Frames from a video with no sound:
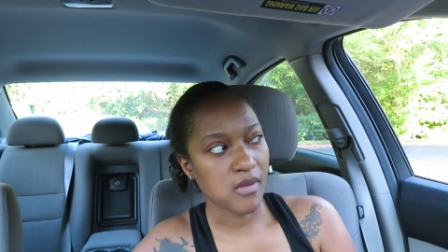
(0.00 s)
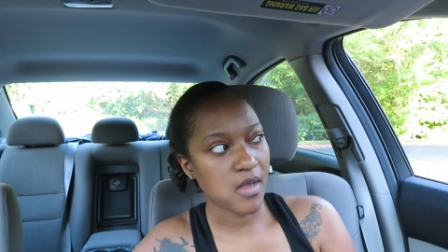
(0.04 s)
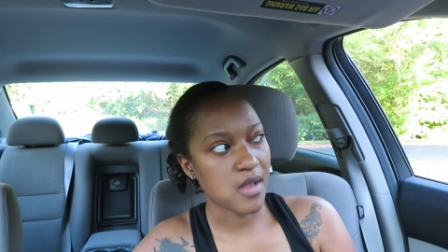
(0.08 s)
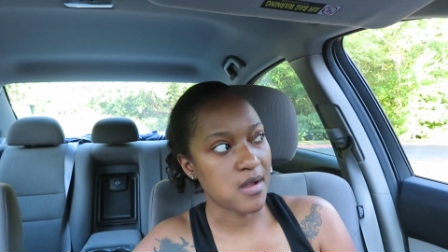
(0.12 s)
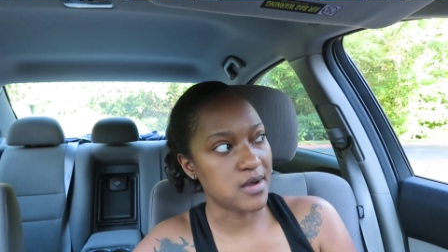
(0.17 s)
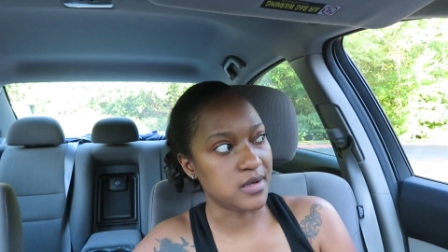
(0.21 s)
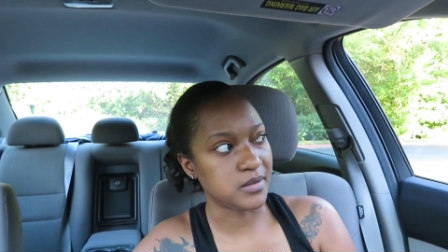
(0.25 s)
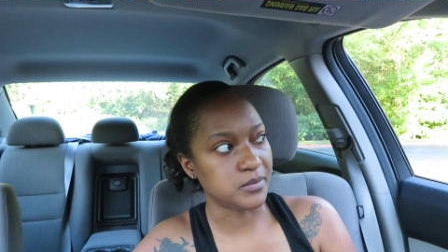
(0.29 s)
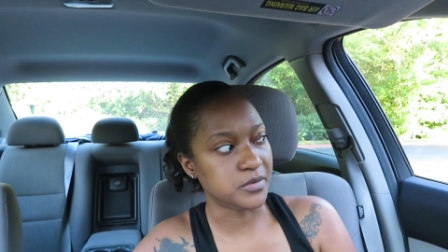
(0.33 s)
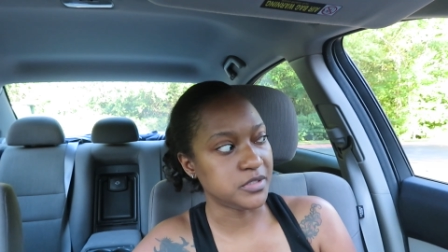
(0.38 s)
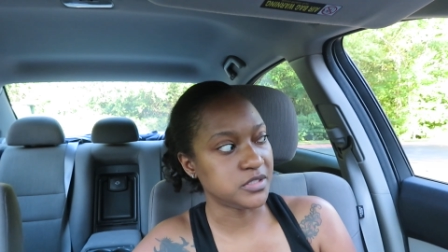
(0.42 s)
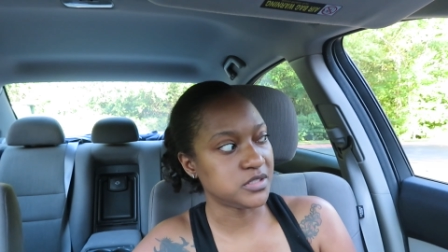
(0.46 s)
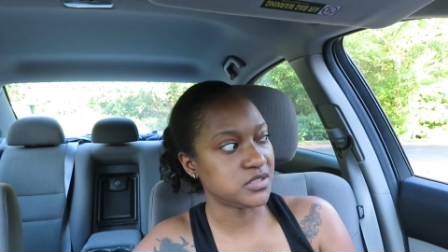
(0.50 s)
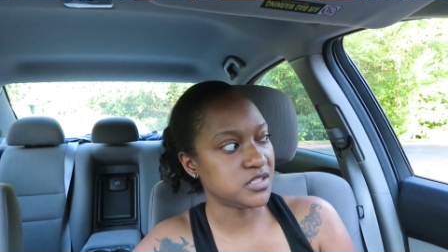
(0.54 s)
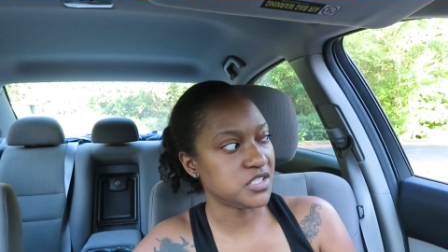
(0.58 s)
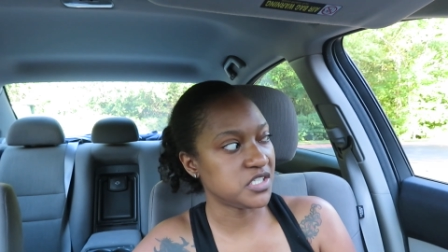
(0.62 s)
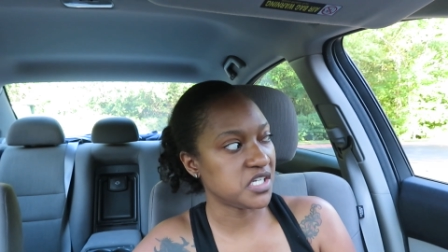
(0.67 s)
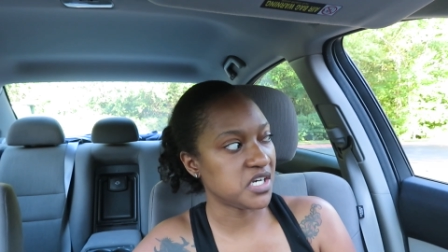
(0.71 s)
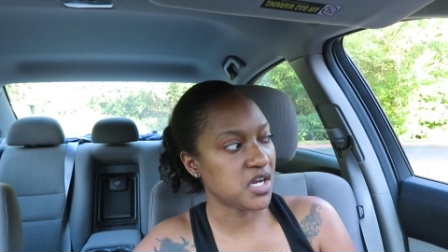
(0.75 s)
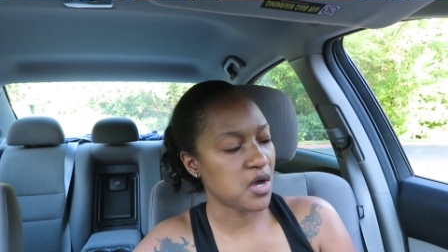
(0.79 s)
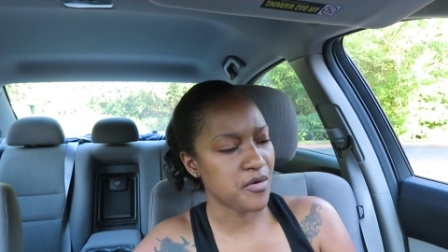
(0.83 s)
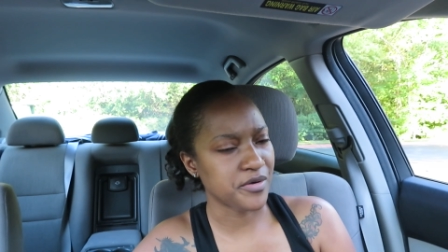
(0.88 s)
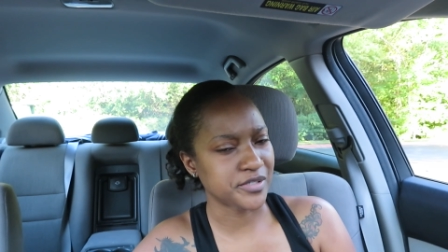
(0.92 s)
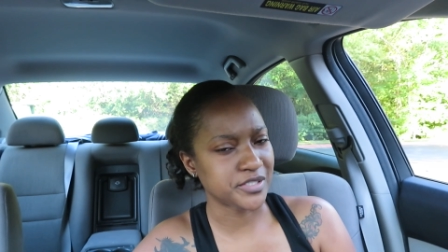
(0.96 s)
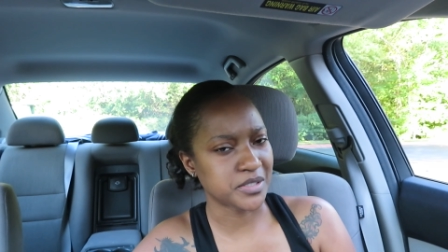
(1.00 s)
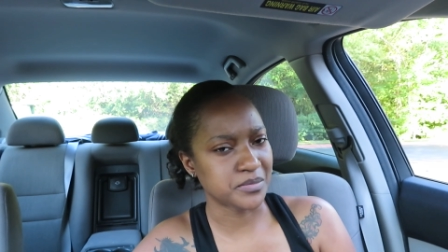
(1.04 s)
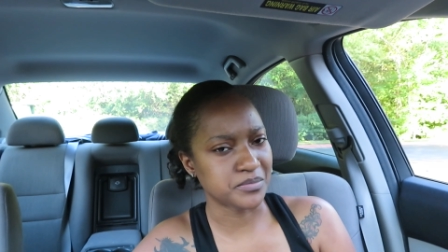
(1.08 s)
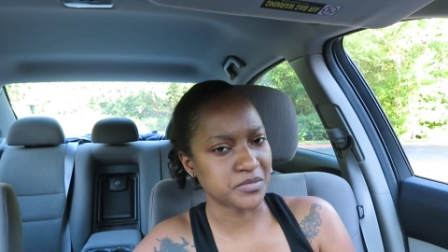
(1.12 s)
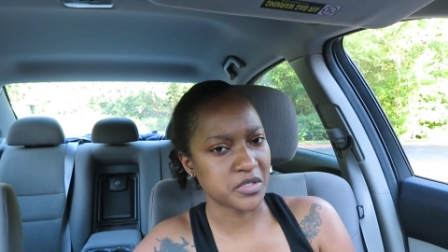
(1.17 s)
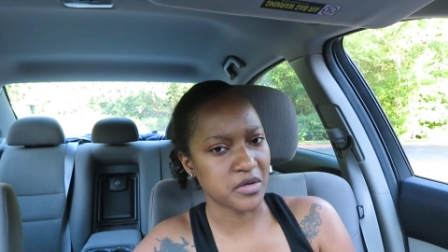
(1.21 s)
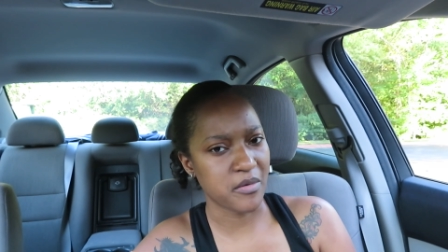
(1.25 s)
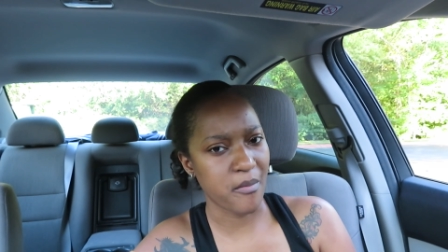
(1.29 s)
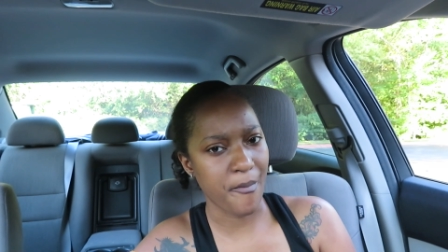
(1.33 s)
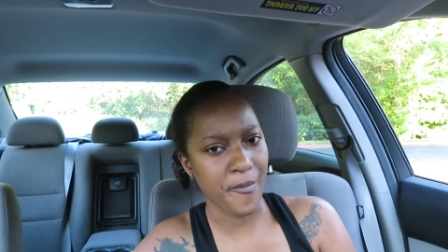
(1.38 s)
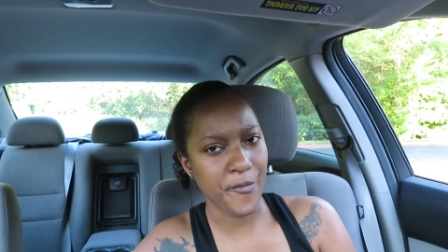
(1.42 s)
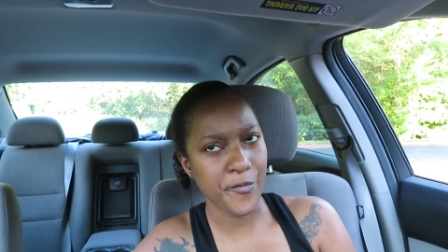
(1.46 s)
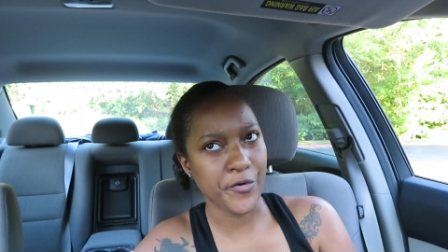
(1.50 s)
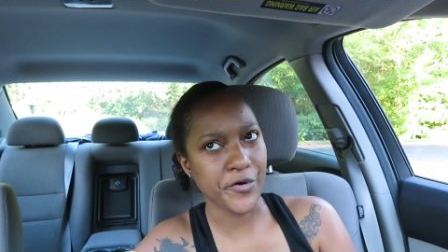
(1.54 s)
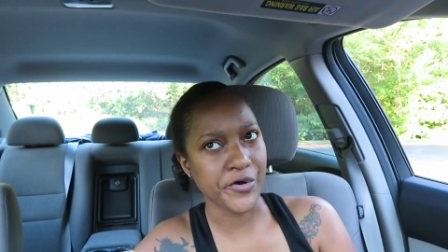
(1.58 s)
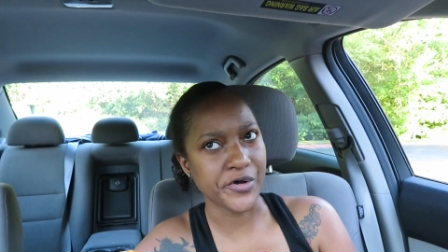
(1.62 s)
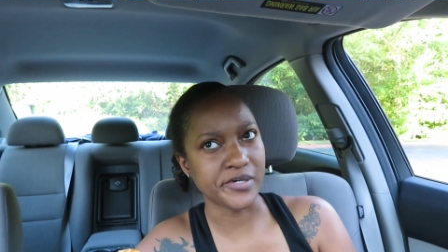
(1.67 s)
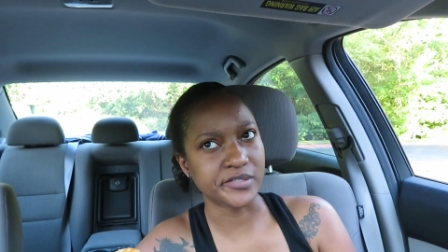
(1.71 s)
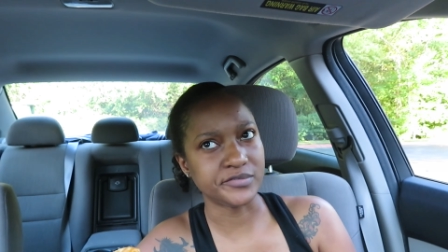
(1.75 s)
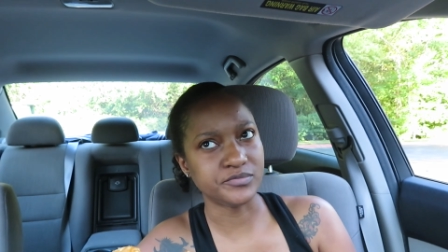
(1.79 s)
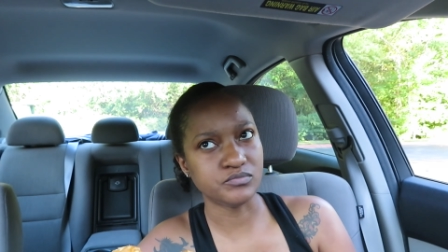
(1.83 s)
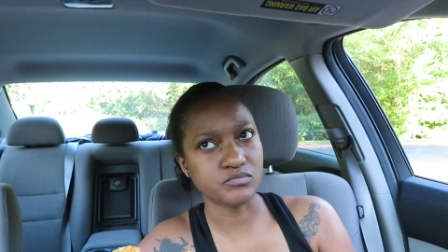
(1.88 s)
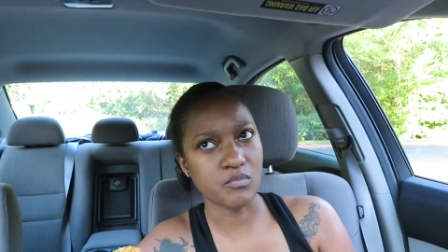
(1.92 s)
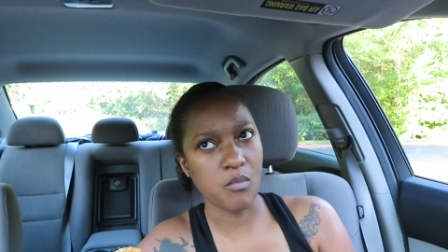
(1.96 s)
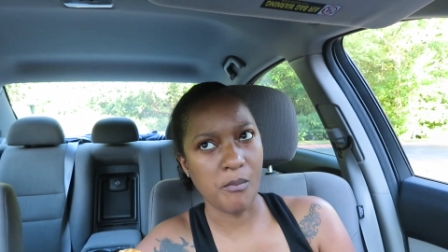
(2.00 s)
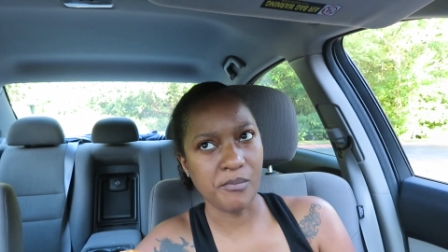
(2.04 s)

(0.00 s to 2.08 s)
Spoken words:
Like me sneaking out or something, or